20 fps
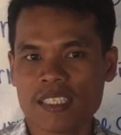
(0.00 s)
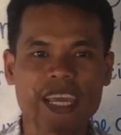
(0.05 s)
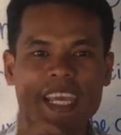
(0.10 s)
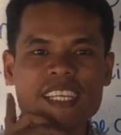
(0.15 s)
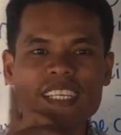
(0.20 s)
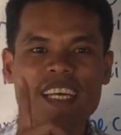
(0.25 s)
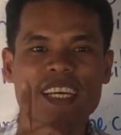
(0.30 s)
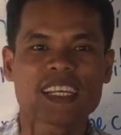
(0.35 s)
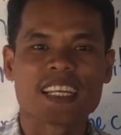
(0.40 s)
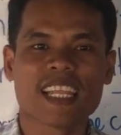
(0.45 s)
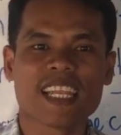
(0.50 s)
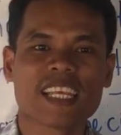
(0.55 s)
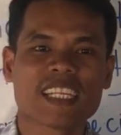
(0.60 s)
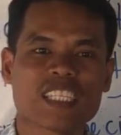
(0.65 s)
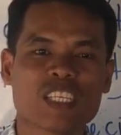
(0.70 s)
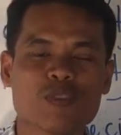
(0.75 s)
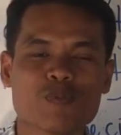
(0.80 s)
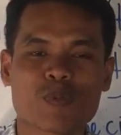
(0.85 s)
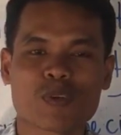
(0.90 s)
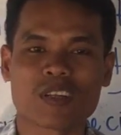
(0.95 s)
each
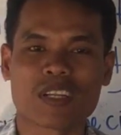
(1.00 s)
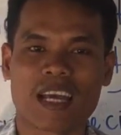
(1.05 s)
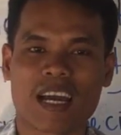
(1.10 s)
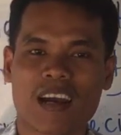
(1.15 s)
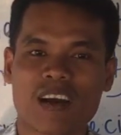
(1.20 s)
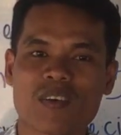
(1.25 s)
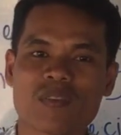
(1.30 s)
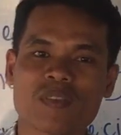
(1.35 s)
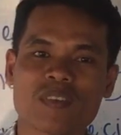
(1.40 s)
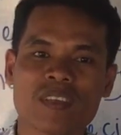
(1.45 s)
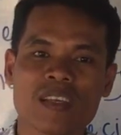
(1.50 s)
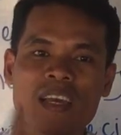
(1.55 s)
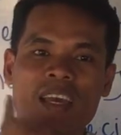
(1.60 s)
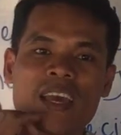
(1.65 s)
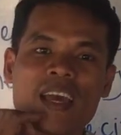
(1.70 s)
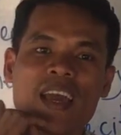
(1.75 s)
relative pronoun